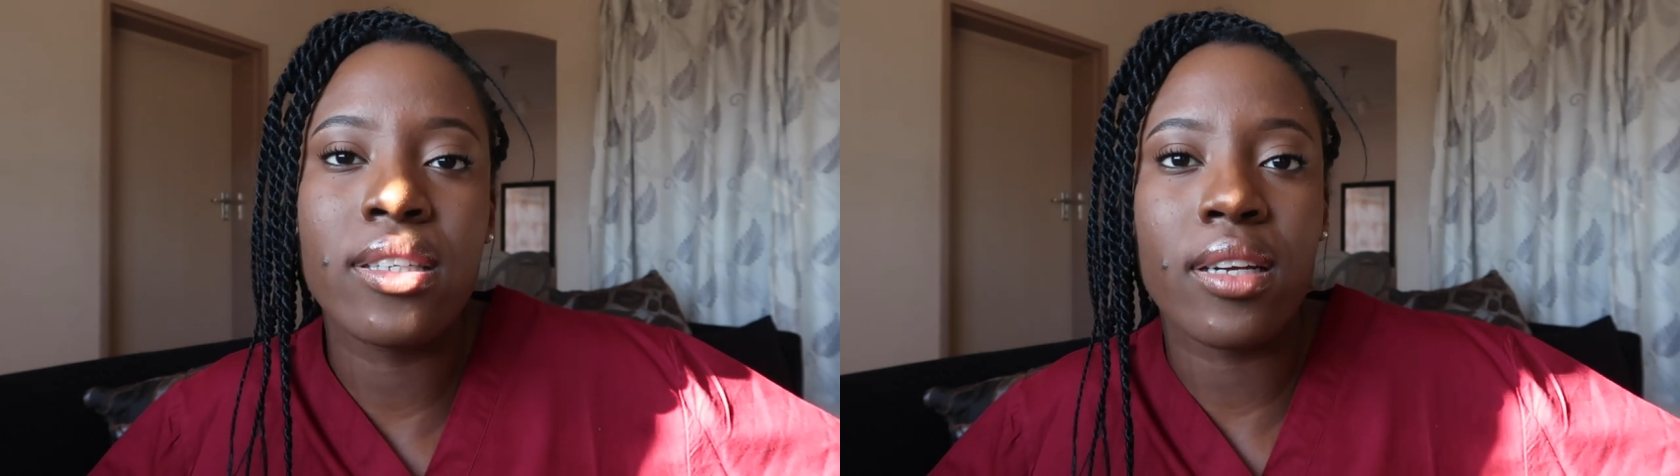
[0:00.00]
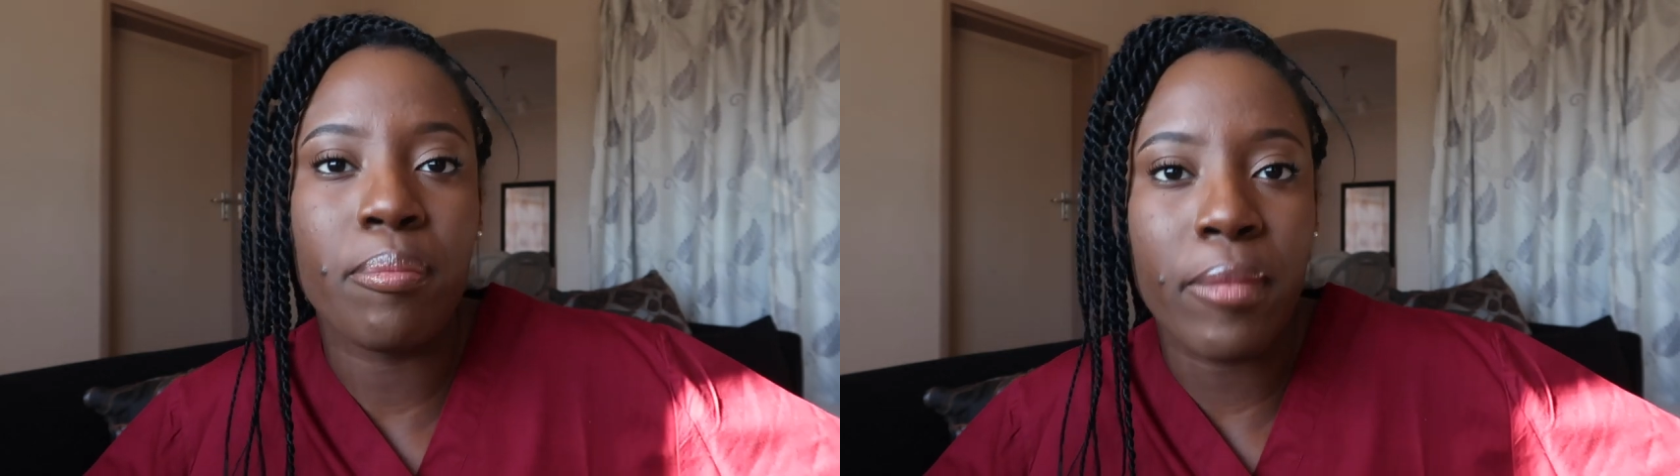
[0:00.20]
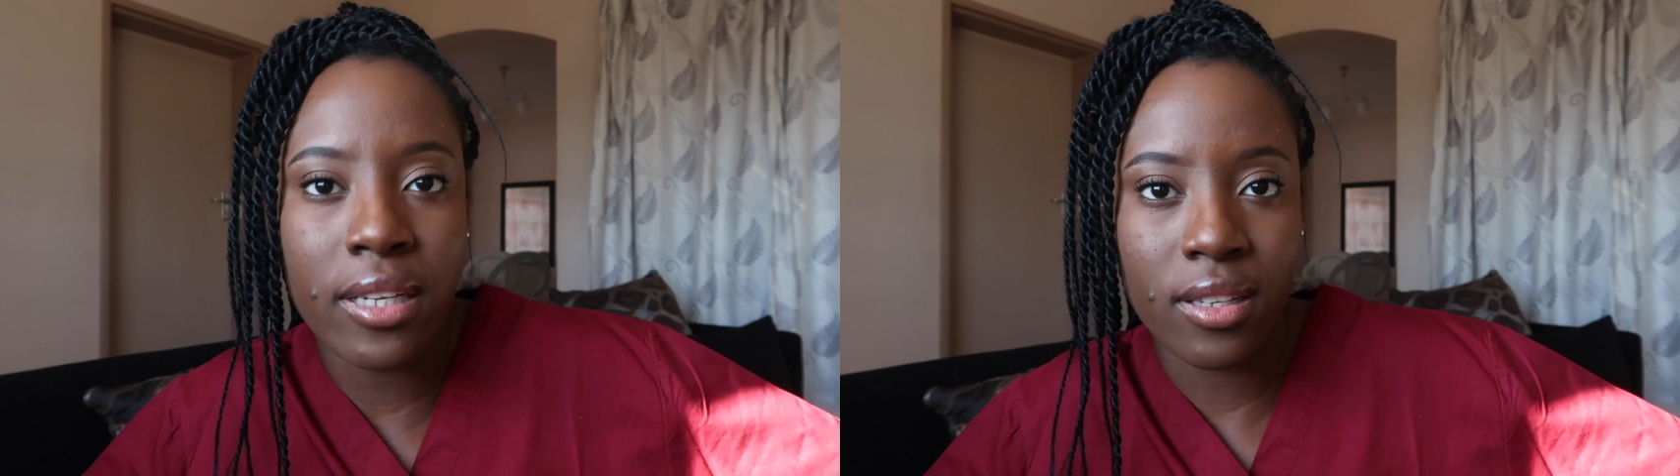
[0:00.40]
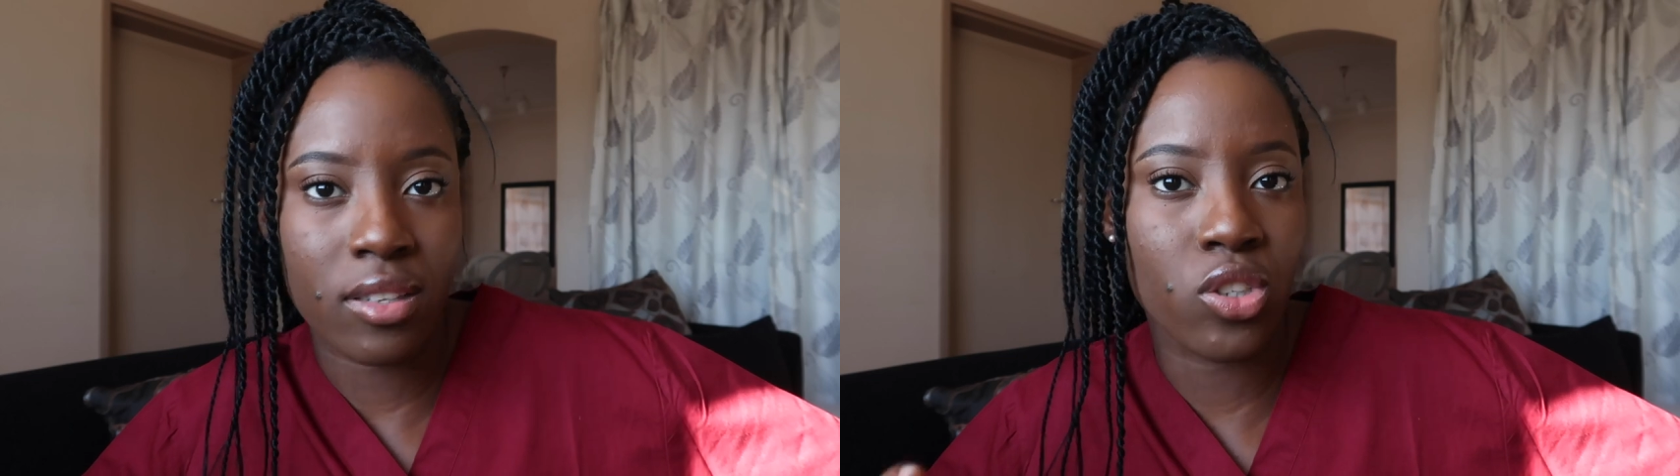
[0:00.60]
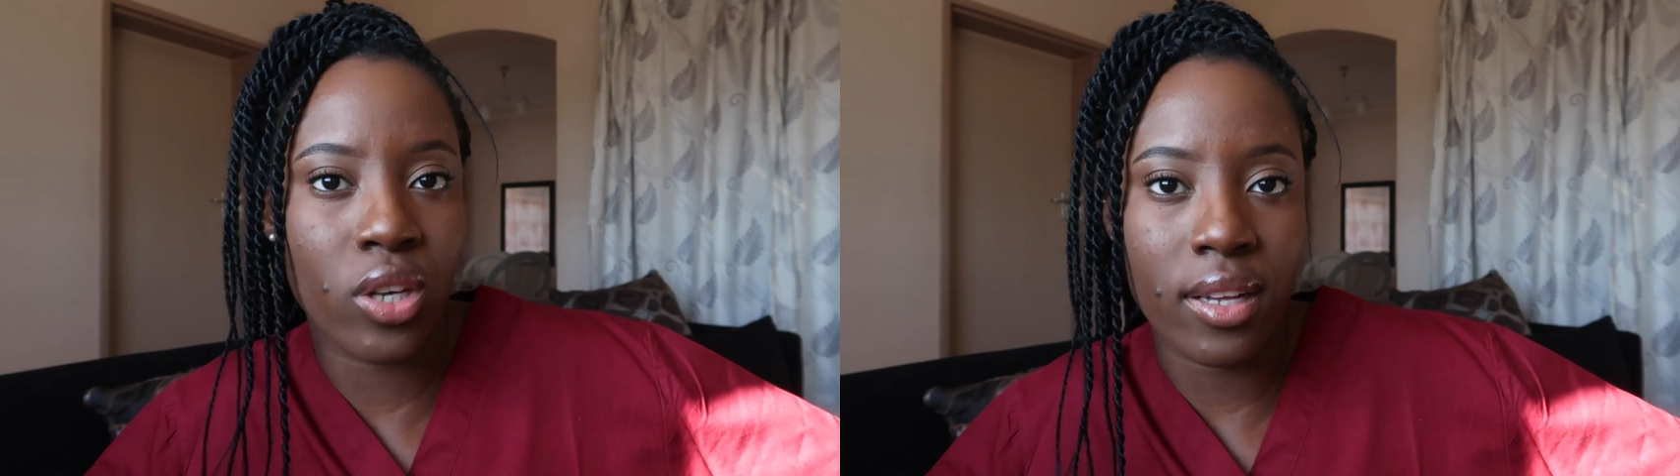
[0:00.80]
didn't make
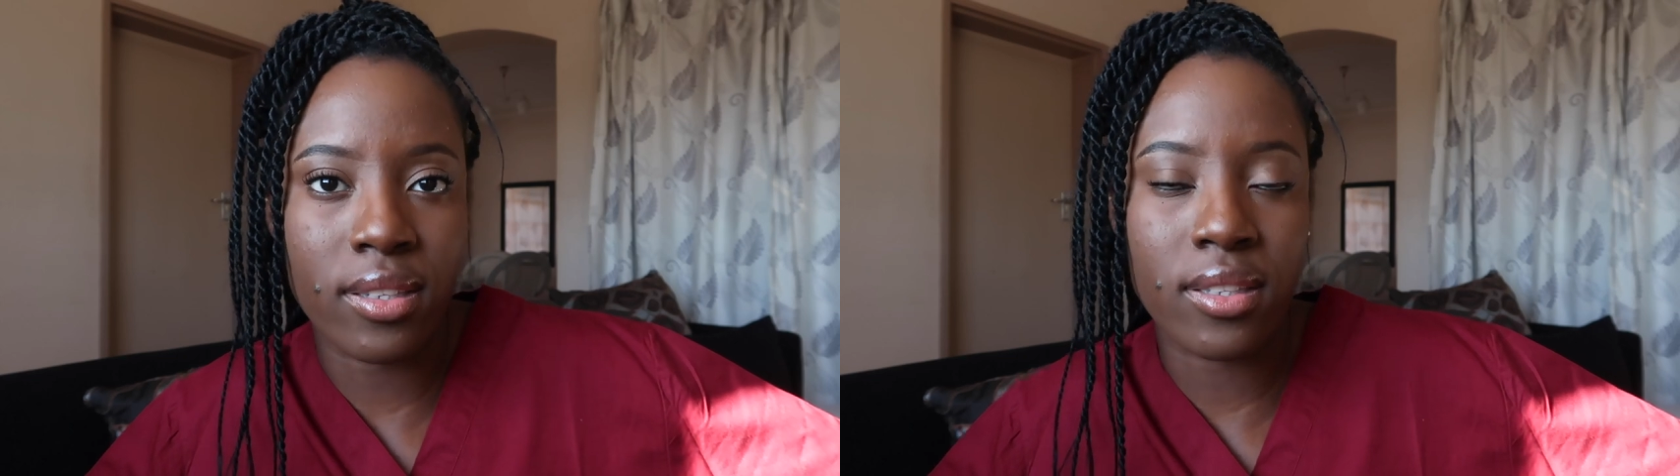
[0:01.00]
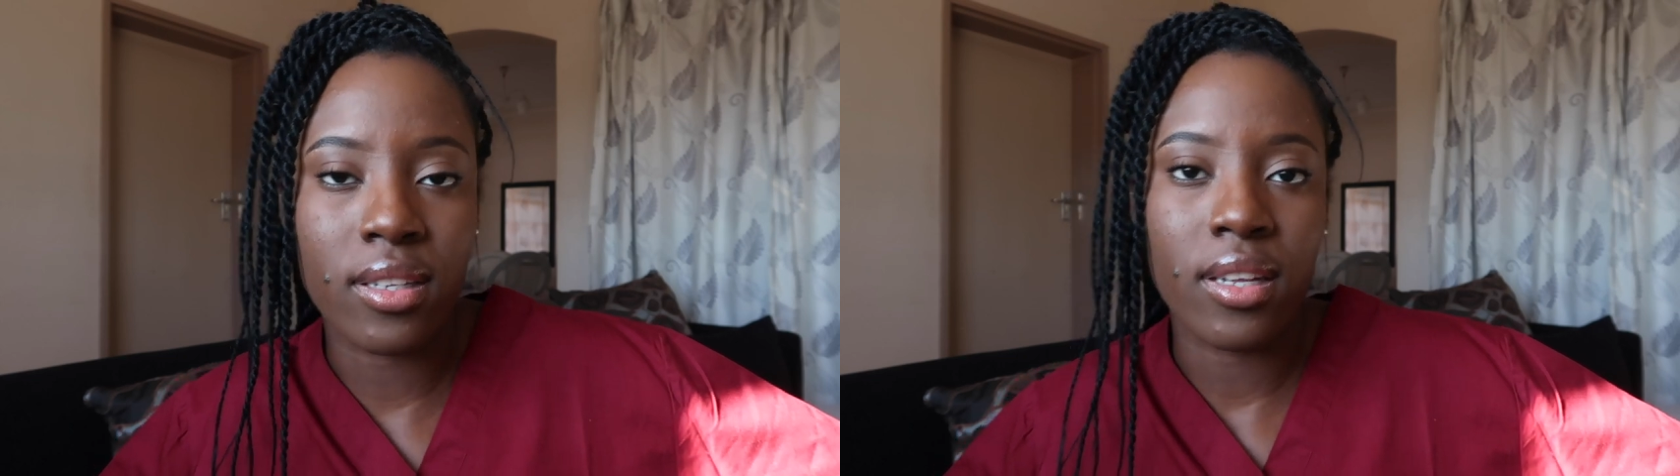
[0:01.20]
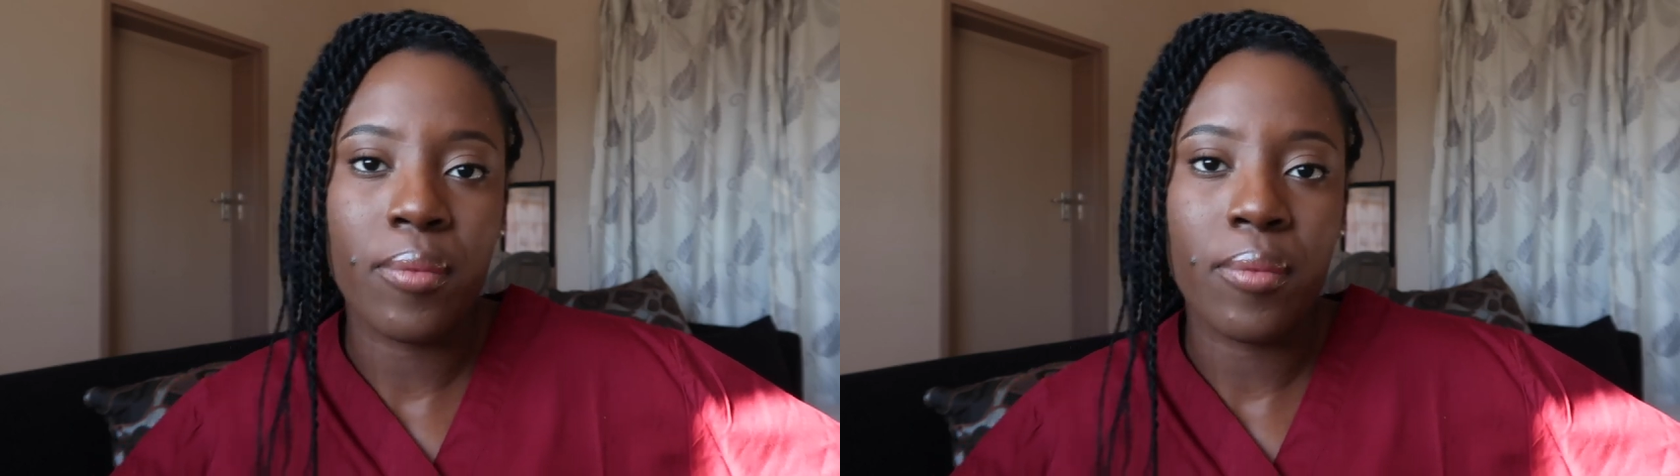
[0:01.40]
sense to us.